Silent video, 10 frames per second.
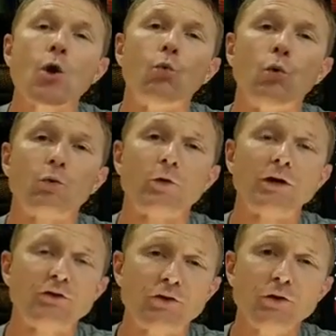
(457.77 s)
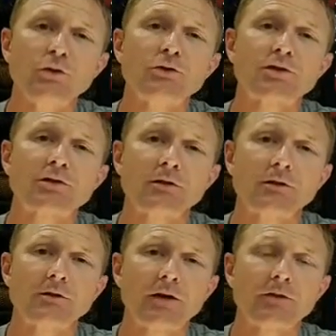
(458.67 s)
will reduce
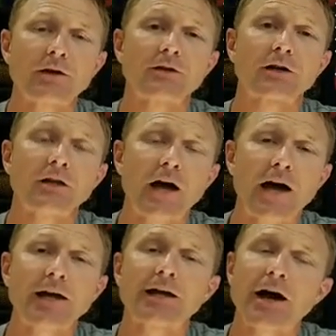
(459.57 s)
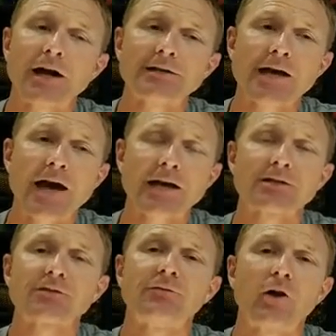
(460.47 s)
the client contact
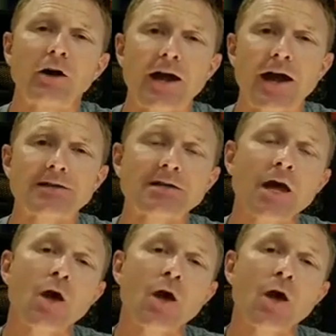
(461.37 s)
as far as